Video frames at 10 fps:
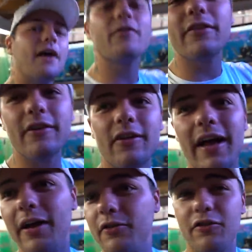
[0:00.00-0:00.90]
every single
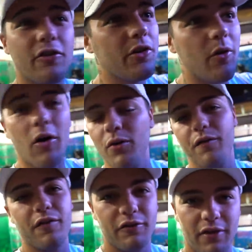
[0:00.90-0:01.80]
aisle, just show you all the
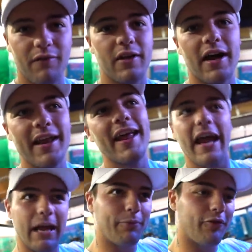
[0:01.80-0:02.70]
fish they've got,
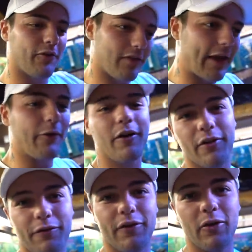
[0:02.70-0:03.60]
and I'm sure later on in
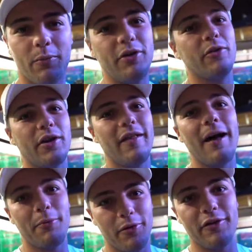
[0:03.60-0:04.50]
this video we'll be doing a
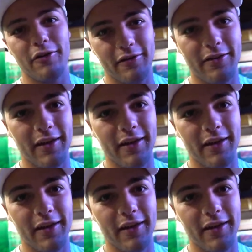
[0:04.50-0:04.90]
lot more than just